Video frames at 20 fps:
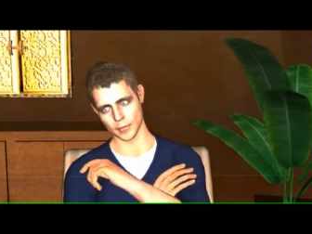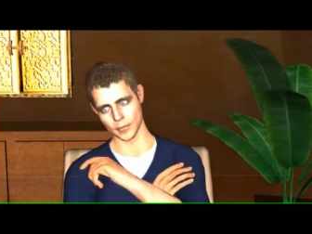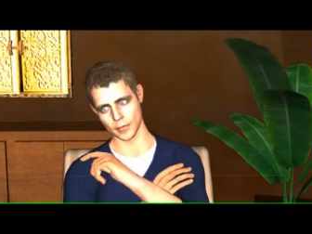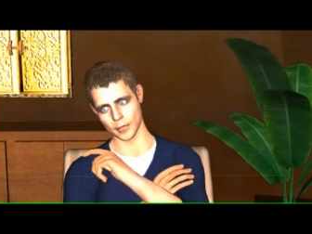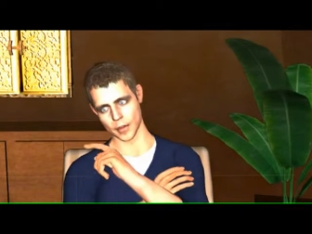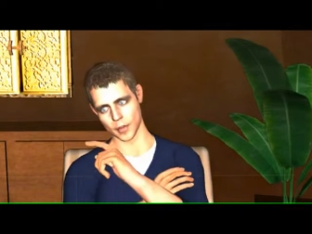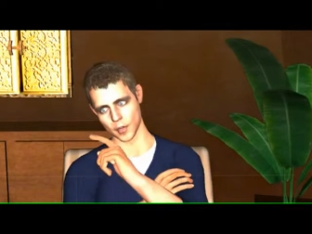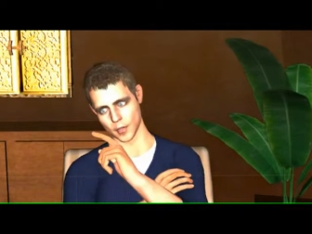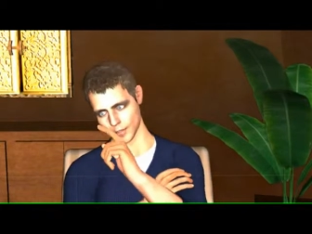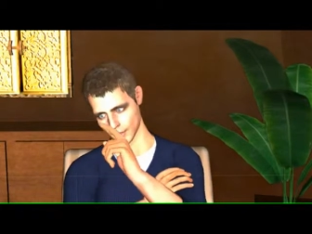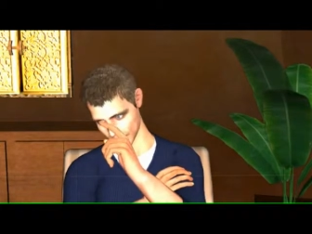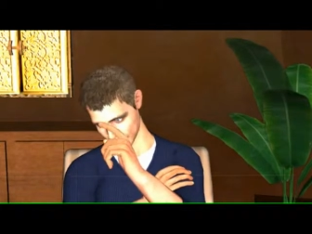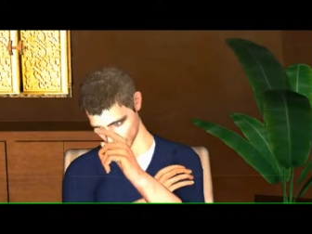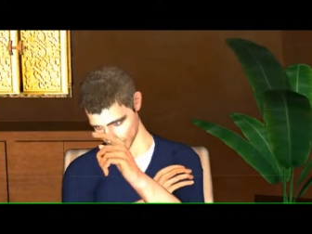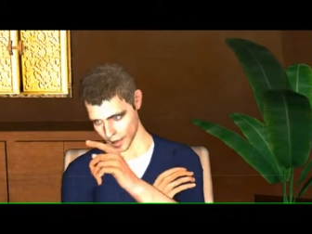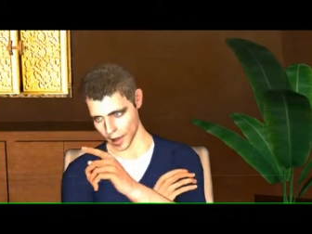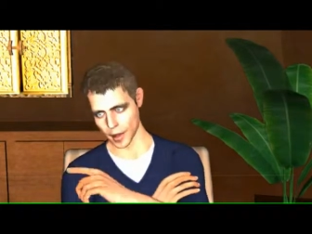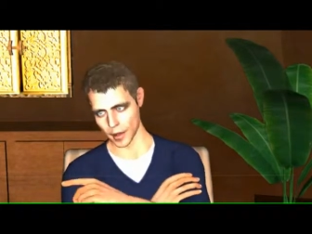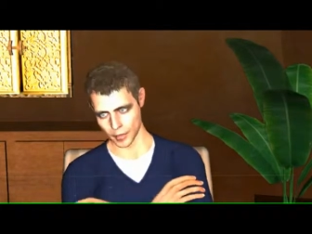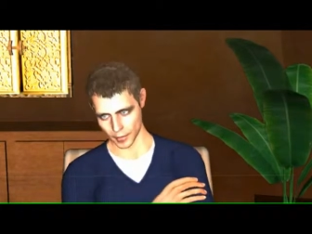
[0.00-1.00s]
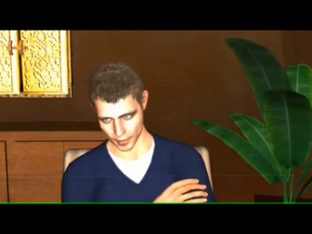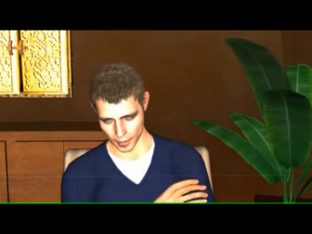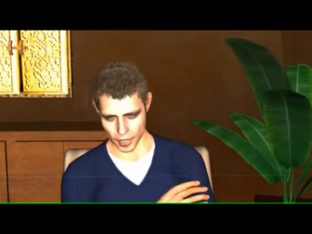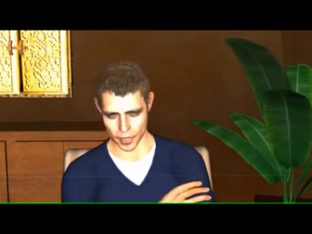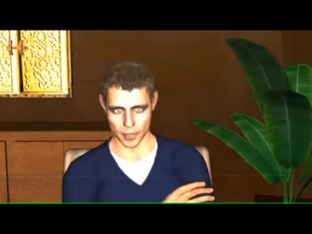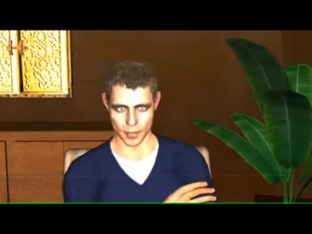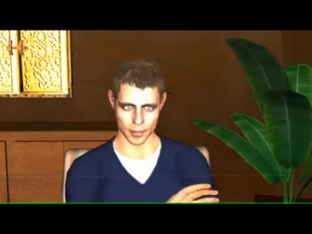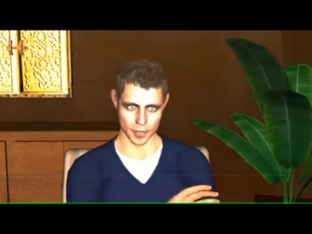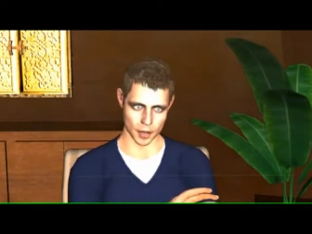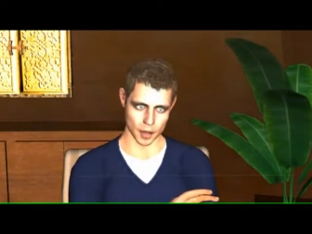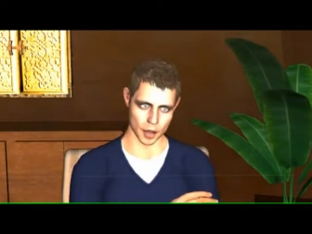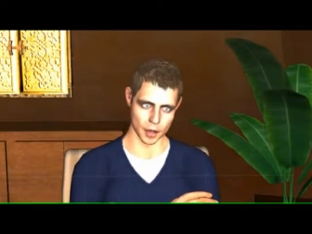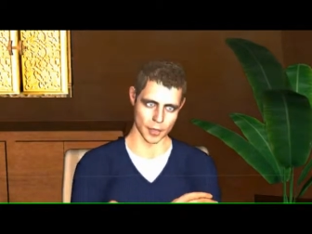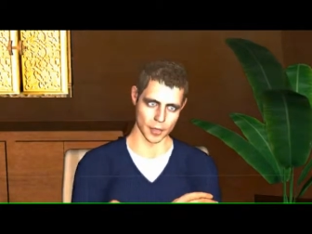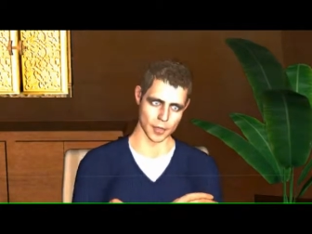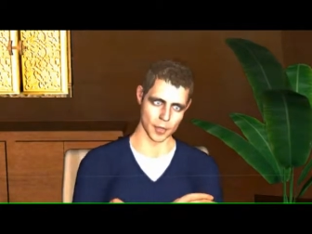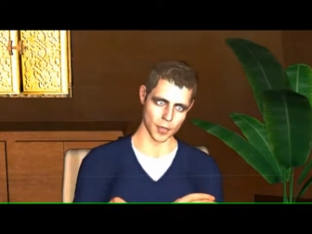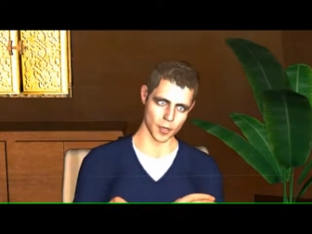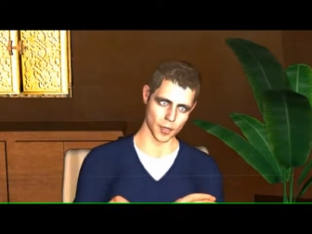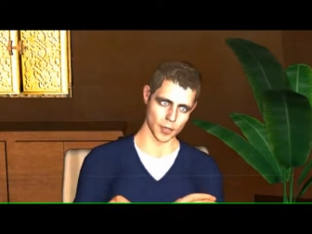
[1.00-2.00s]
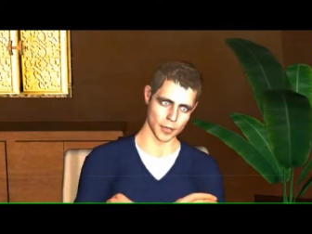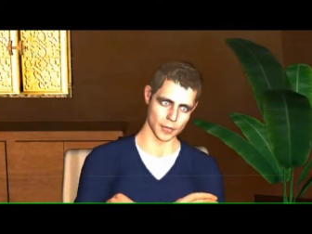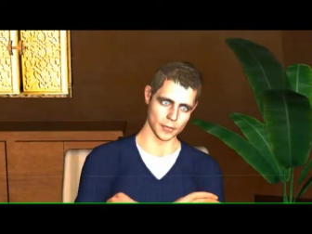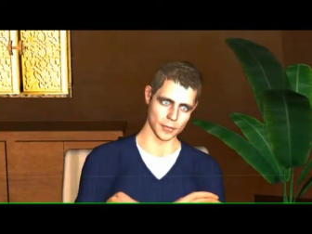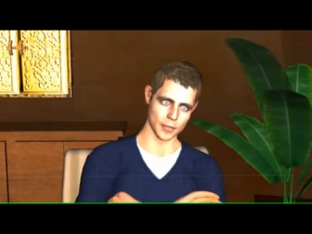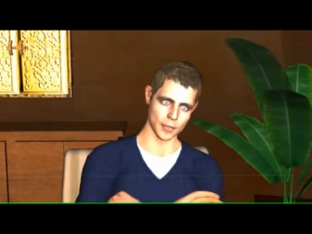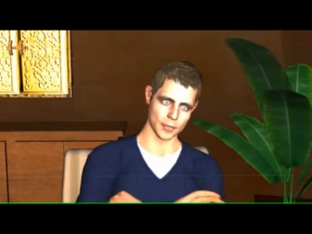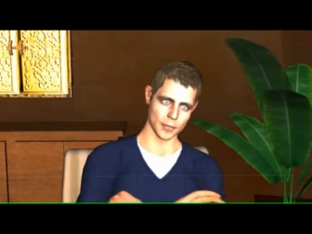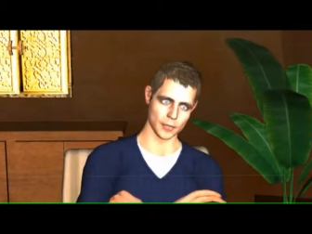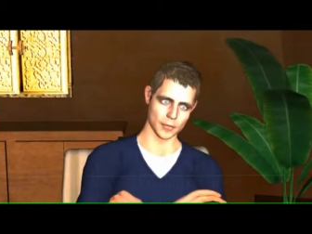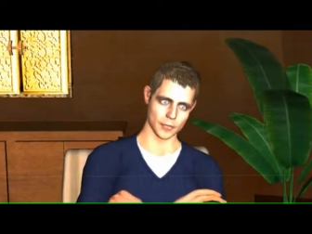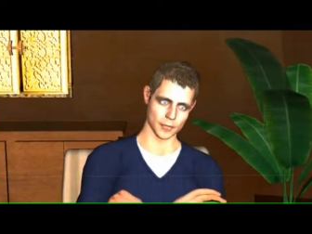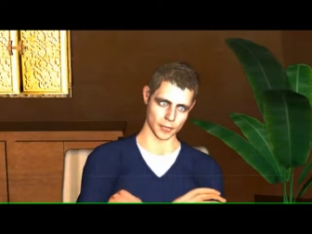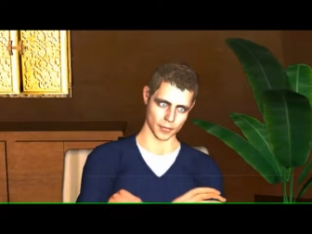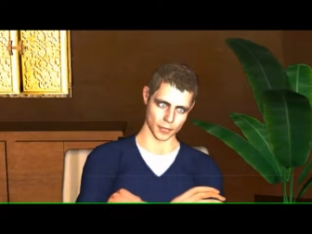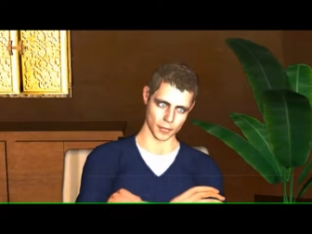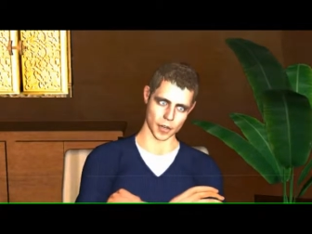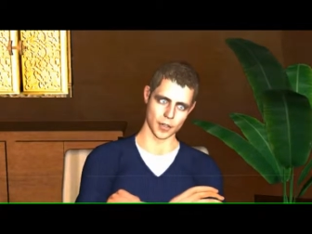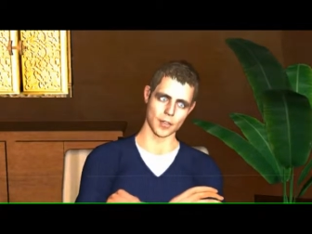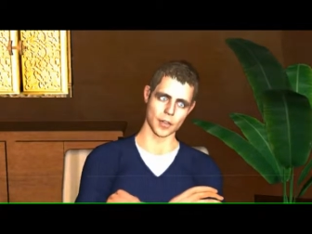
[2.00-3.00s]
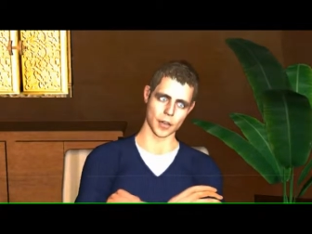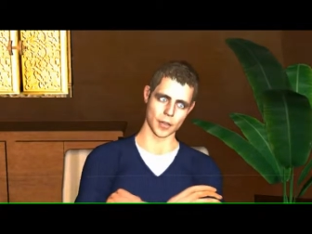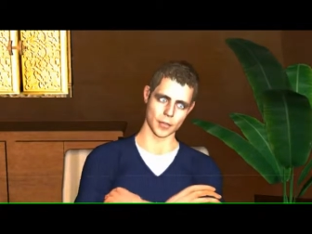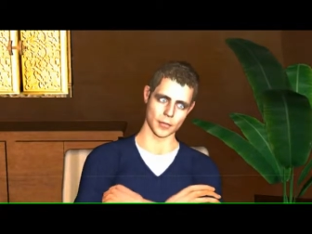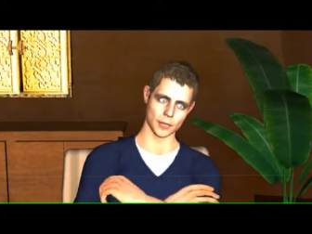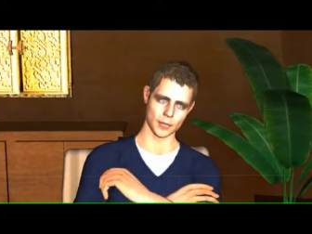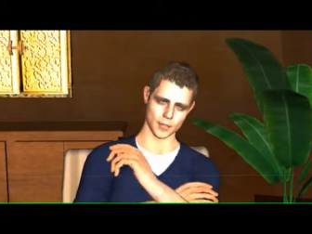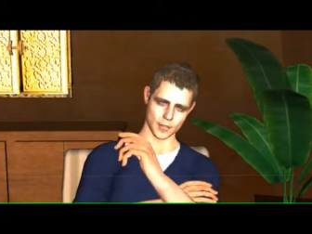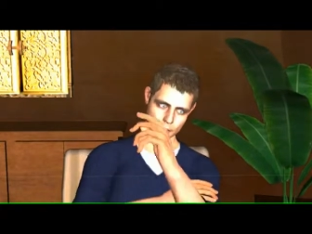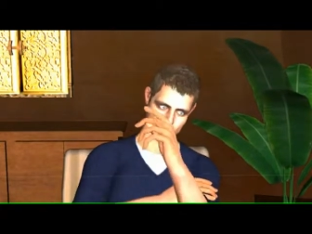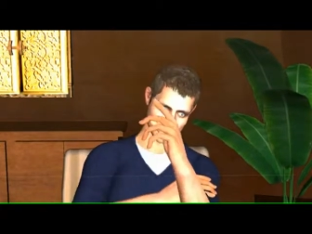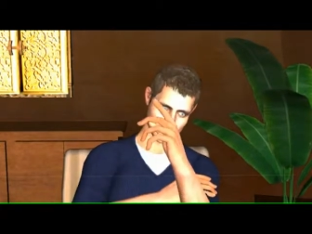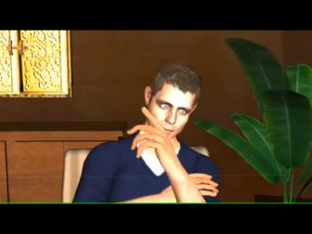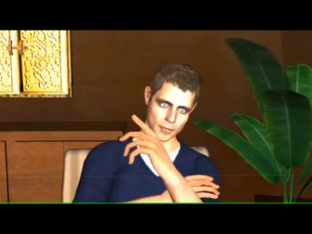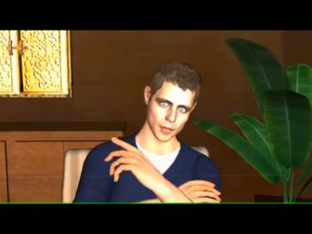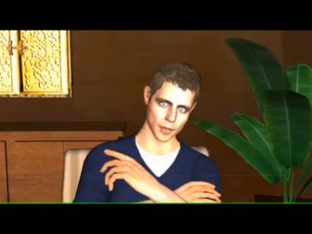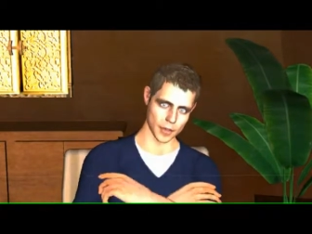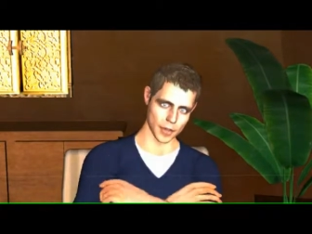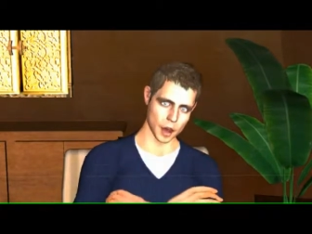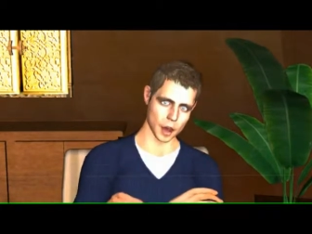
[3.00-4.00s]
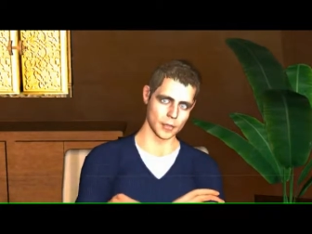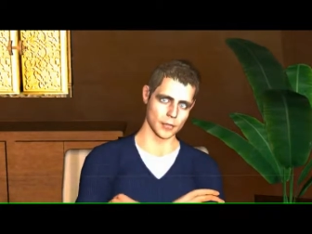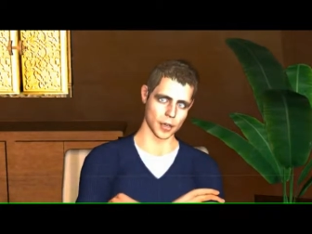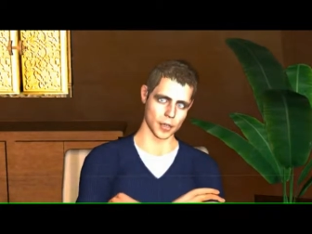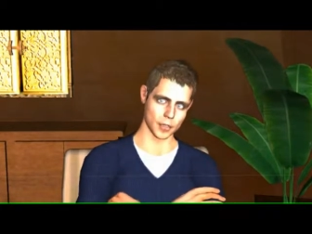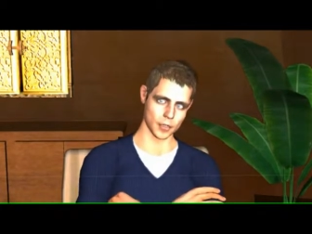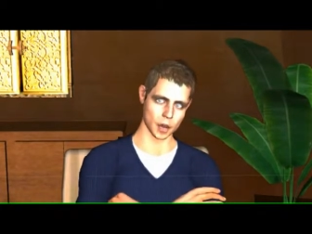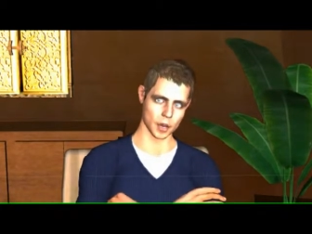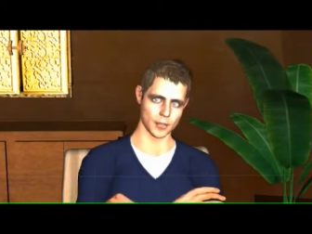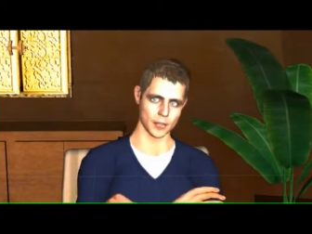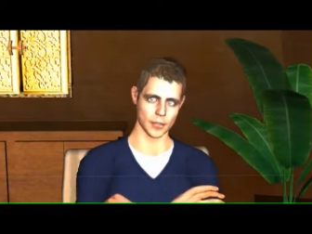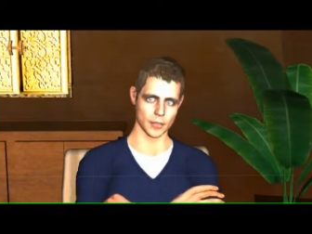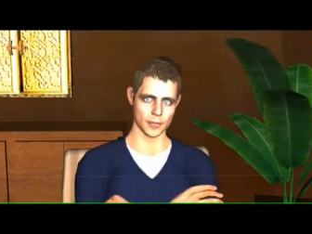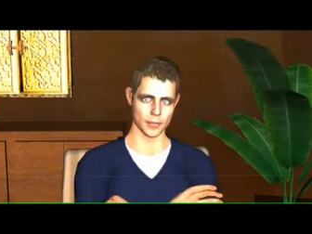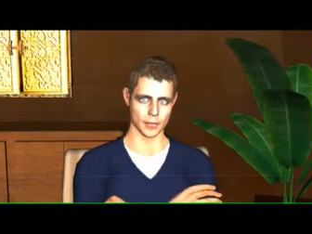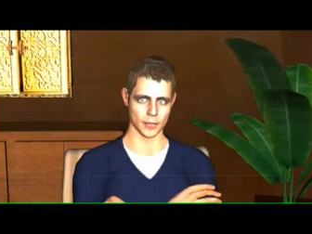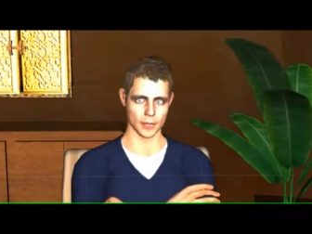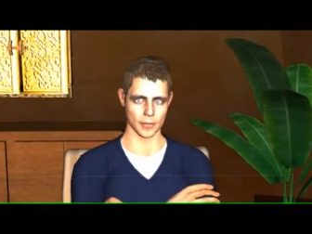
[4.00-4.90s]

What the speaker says: We can talk about dull weather, which means cloudy weather,